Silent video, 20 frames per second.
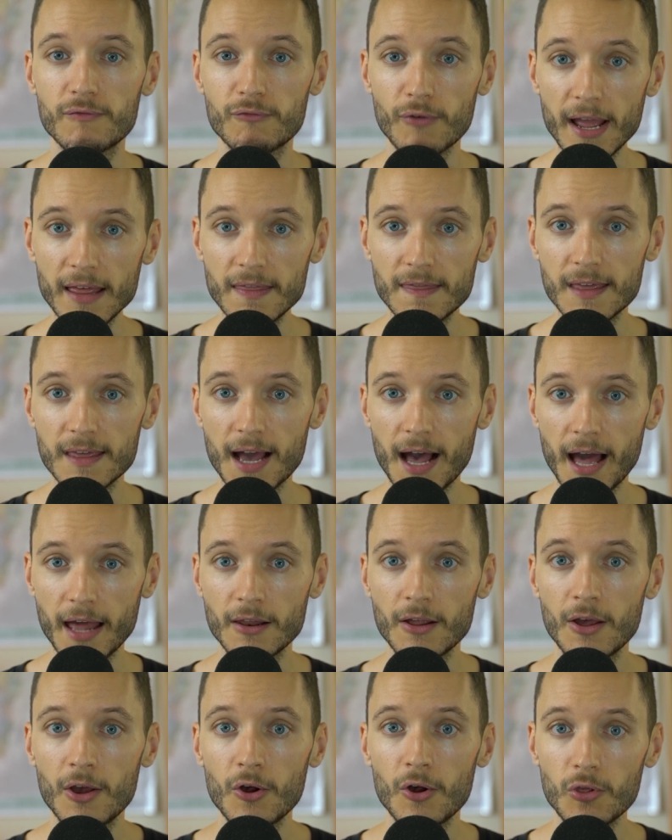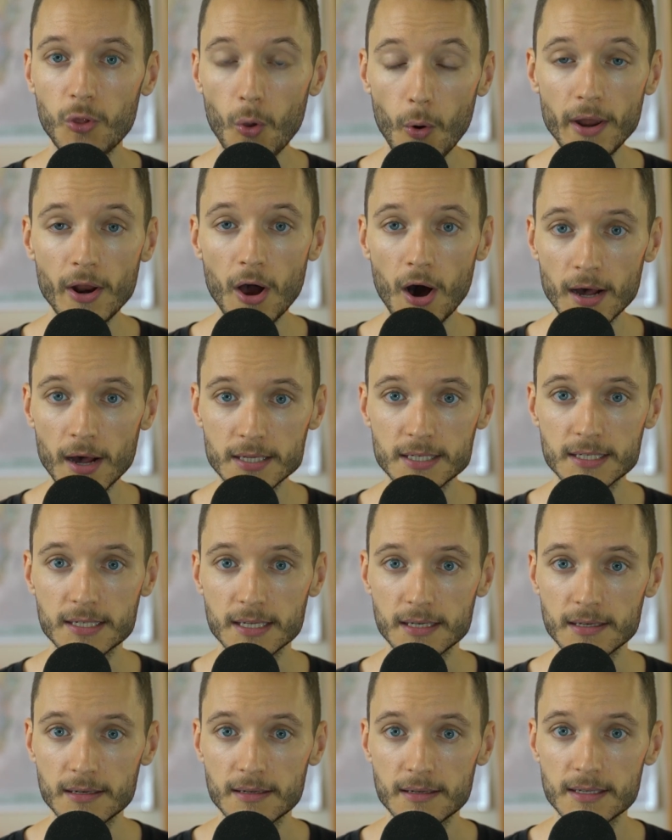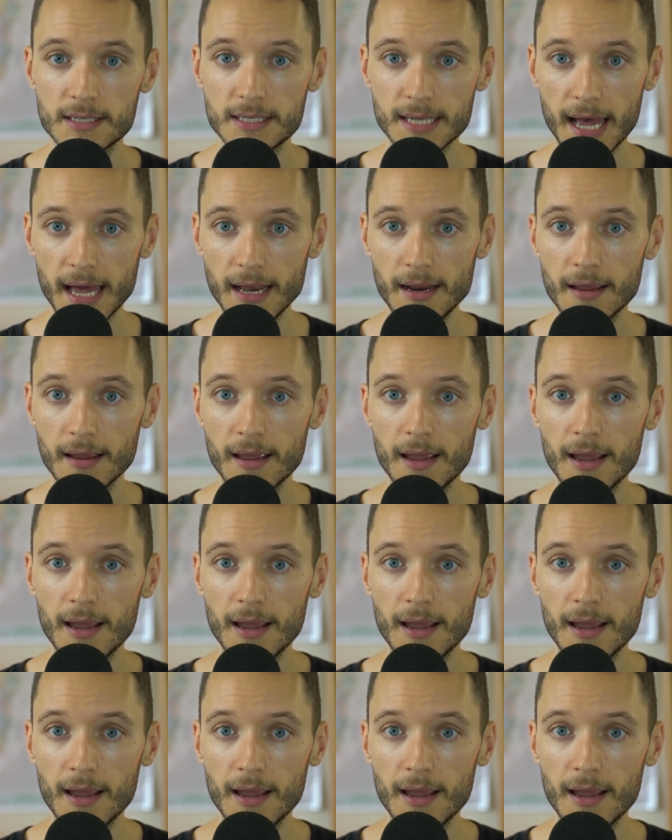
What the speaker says: Raytheon, Lloyd Austin, said,